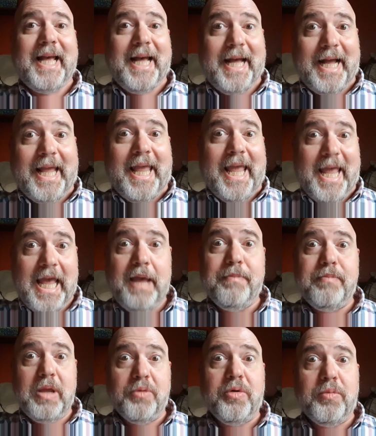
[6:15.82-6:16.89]
I can't
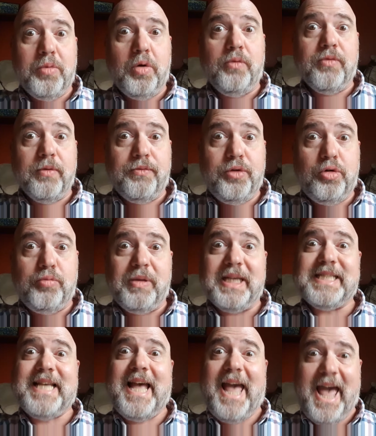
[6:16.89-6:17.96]
be removed from food
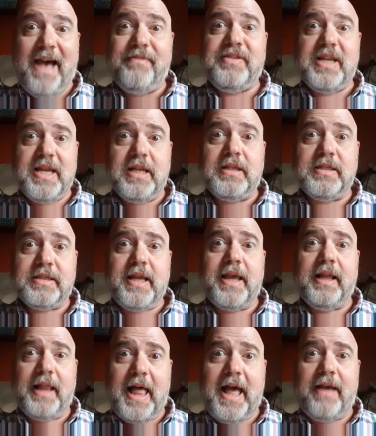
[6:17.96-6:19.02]
because I have to eat to stay
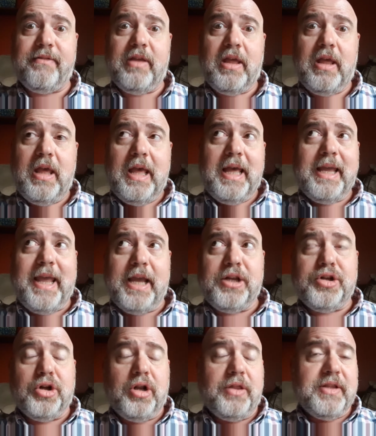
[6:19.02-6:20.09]
alive. I can't
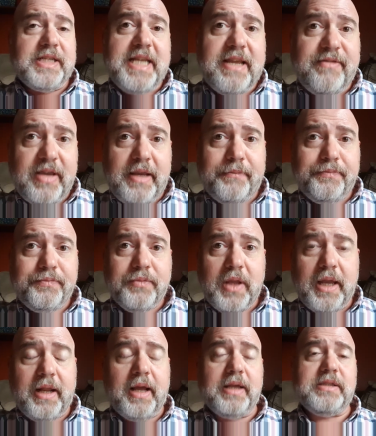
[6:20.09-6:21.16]
turn on the TV
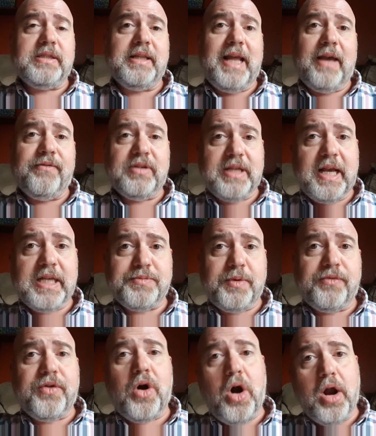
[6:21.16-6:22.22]
and not see an
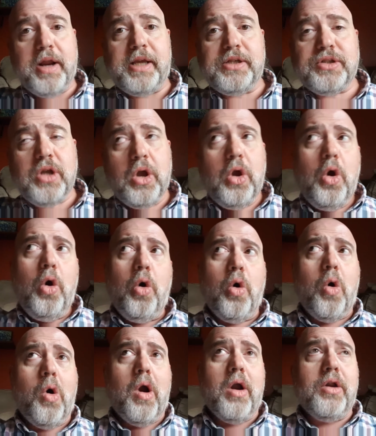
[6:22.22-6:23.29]
advertisement for Hardee's,
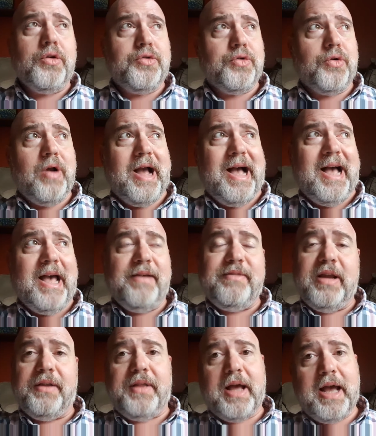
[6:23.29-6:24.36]
or drive
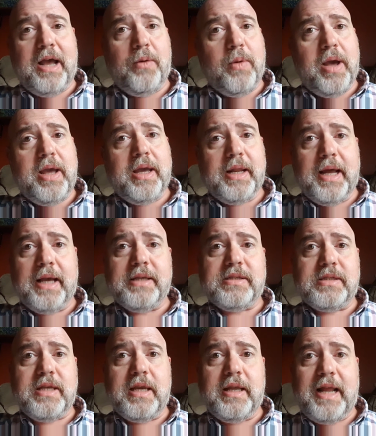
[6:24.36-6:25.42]
down the highway and not
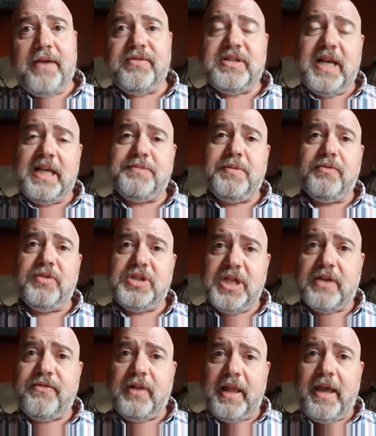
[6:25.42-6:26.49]
see an advertisement for
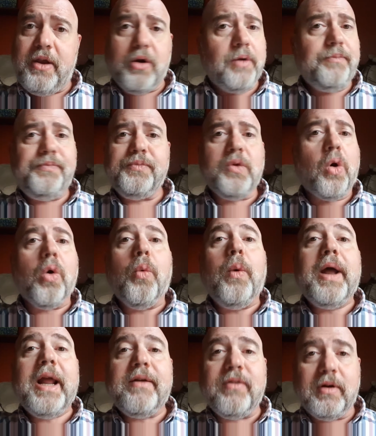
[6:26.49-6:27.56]
Chick-fil-A or
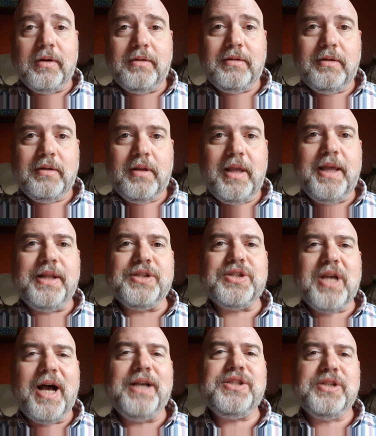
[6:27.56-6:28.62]
whatever. It is
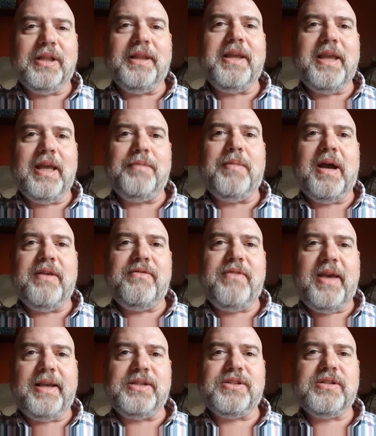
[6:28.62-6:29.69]
constantly in my
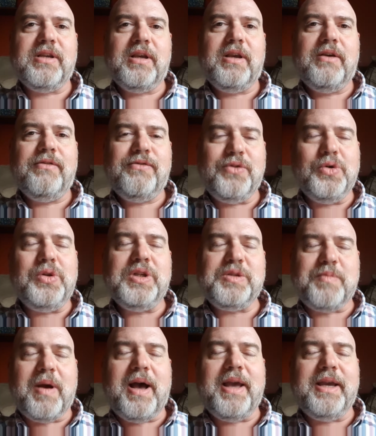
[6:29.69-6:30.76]
face. Food
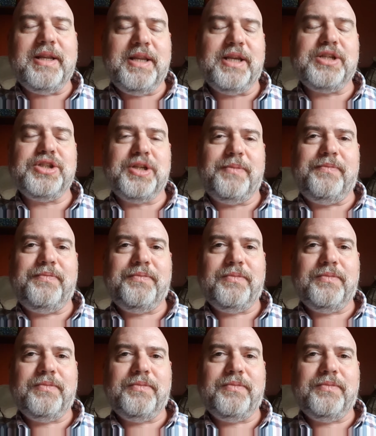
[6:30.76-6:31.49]
is my addiction.